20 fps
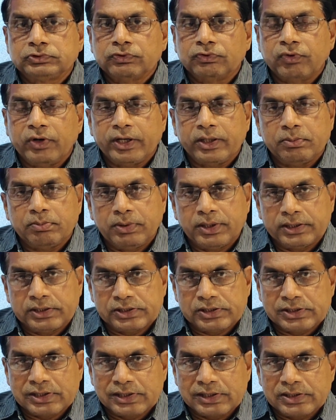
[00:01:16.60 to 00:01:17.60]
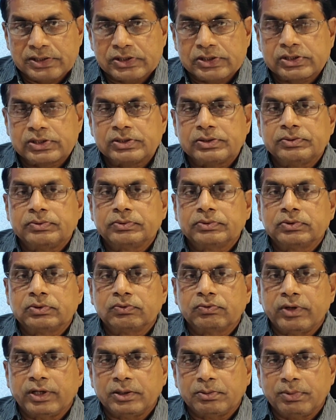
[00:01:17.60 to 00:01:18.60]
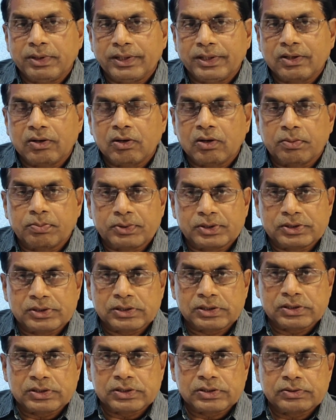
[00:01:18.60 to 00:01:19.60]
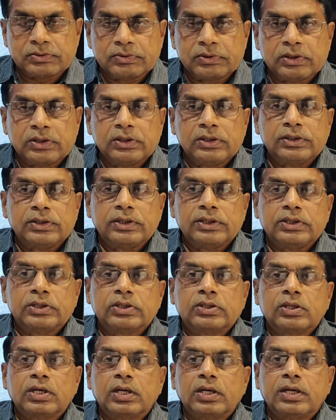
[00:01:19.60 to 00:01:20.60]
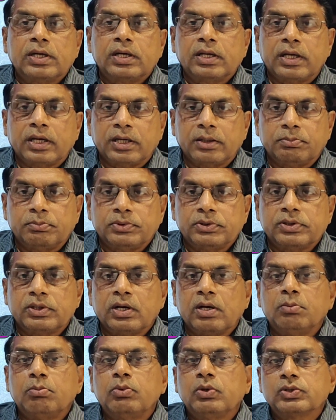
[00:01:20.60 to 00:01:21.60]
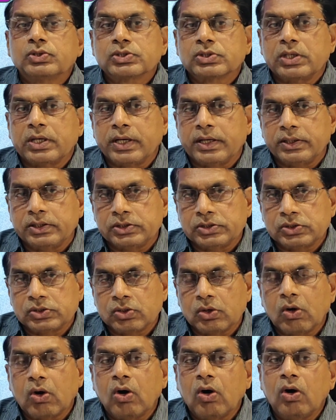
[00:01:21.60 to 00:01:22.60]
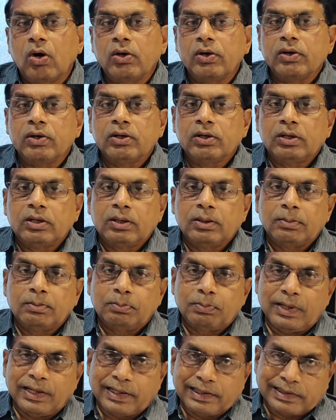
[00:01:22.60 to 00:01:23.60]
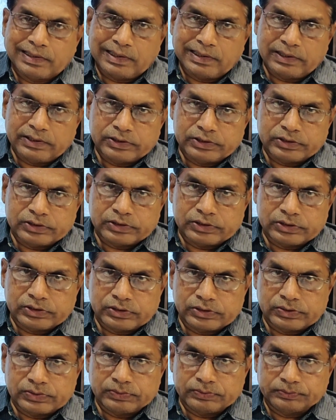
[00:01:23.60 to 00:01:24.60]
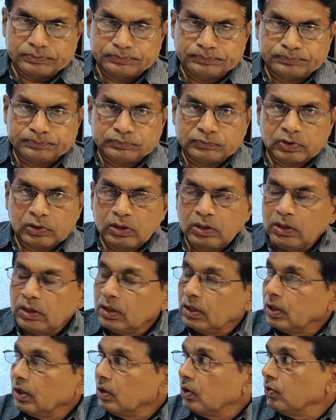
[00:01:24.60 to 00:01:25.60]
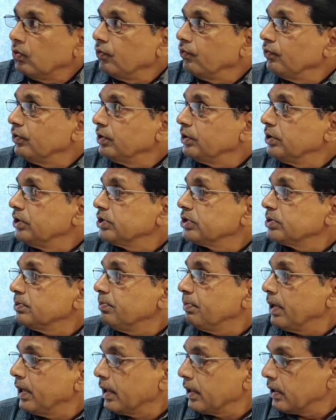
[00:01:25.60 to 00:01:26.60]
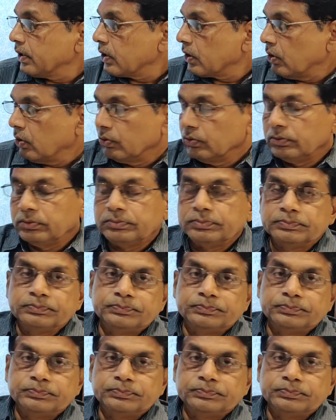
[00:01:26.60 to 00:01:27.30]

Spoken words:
white blood cells, white blood corpuscles, the third type thrombocytes or platelets. Now with this background,